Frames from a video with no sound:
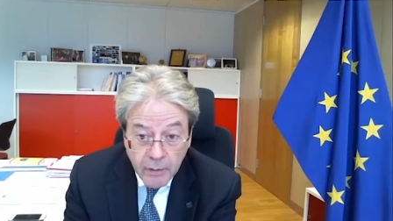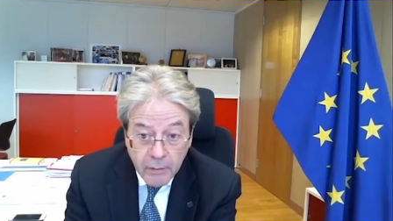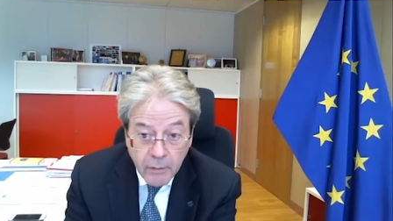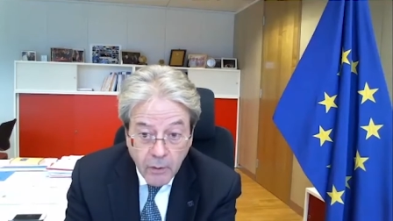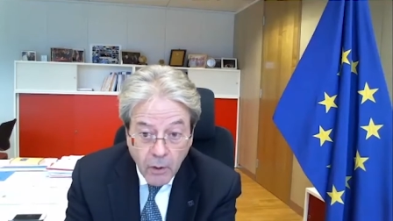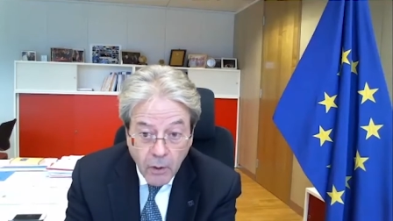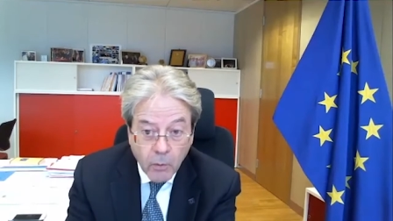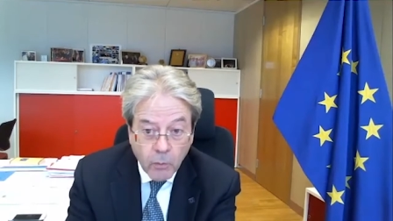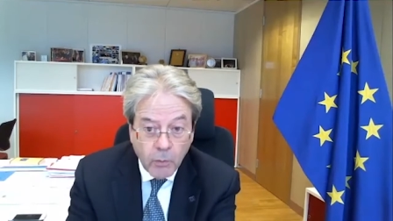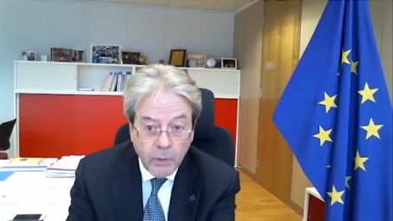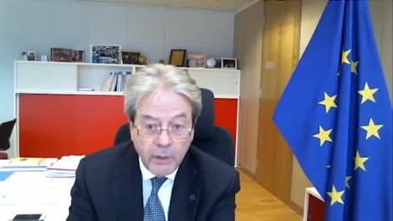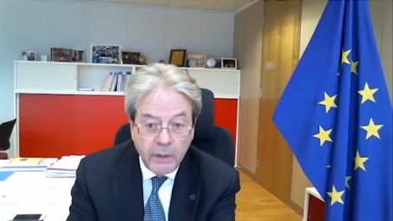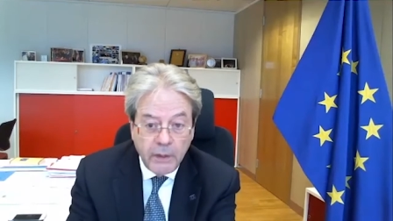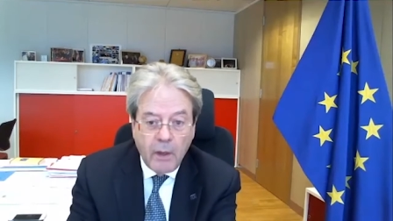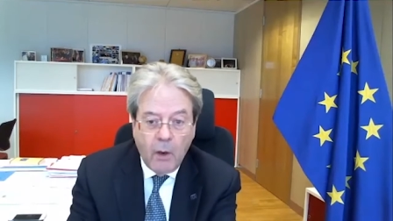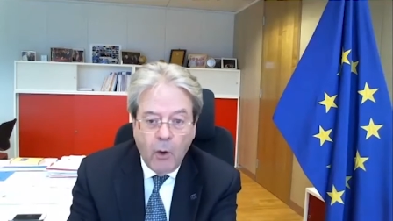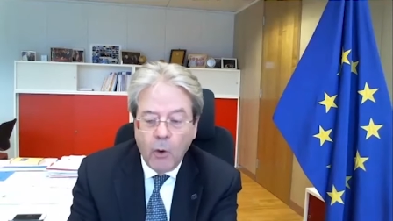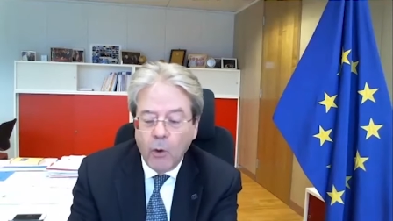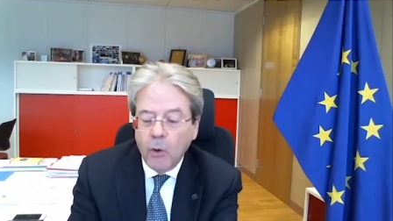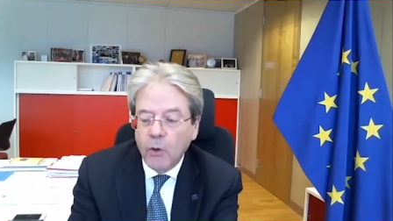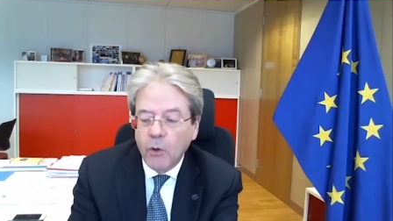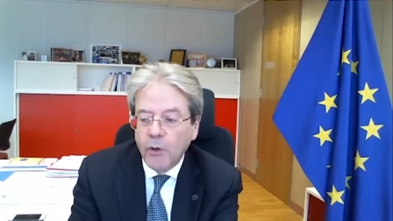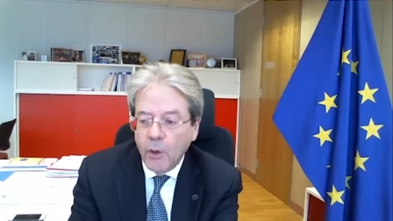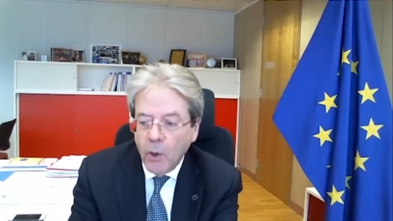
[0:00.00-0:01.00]
No, we
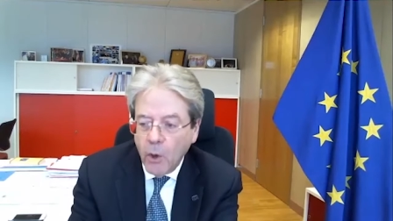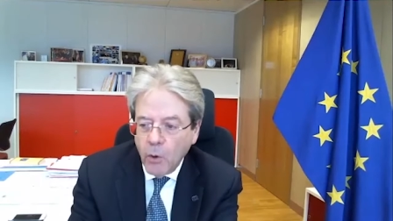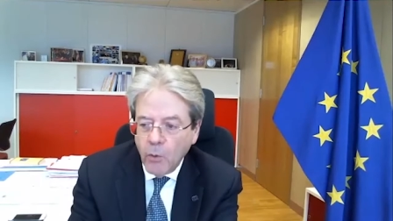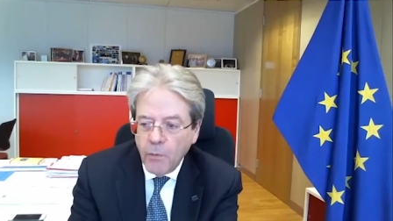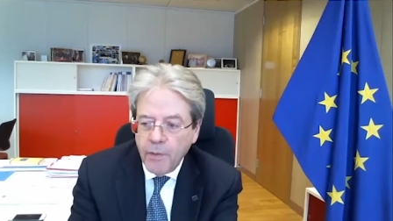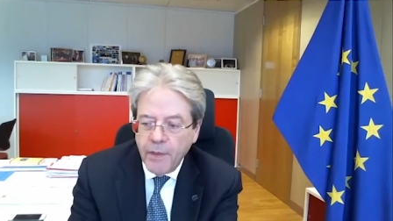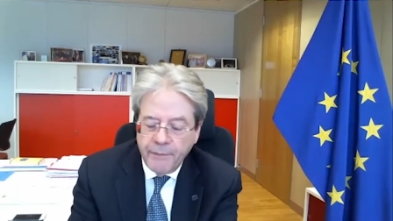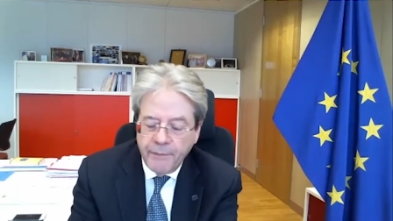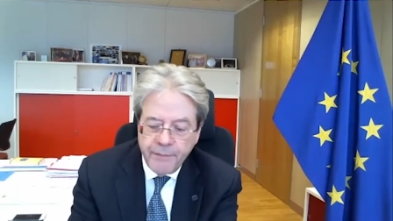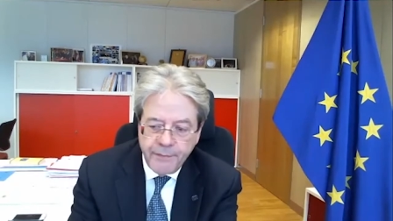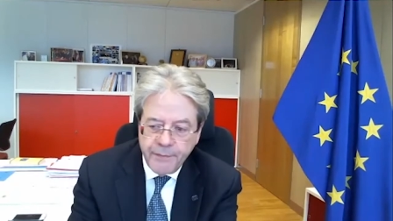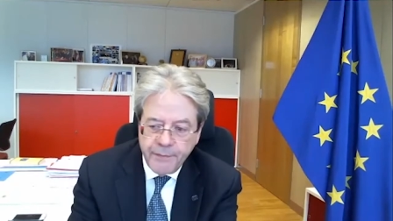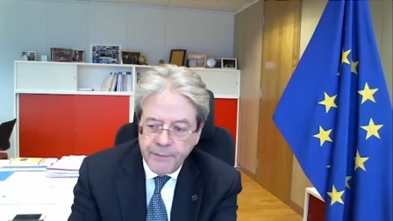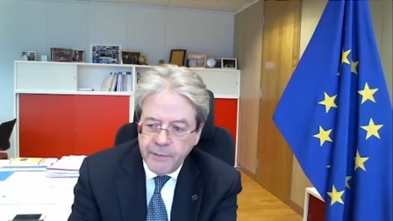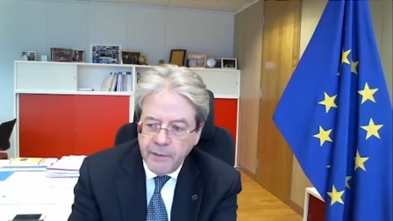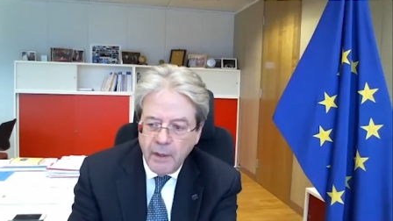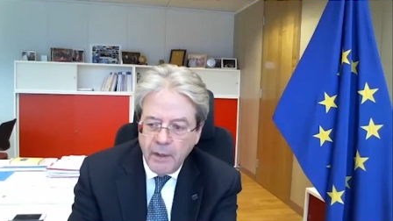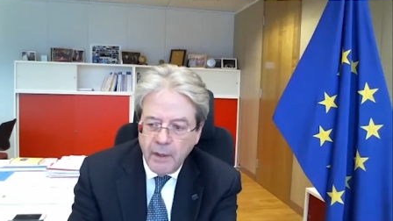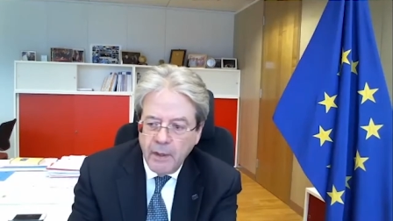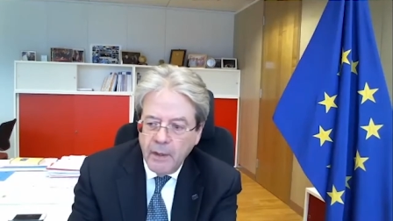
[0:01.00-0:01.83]
all know that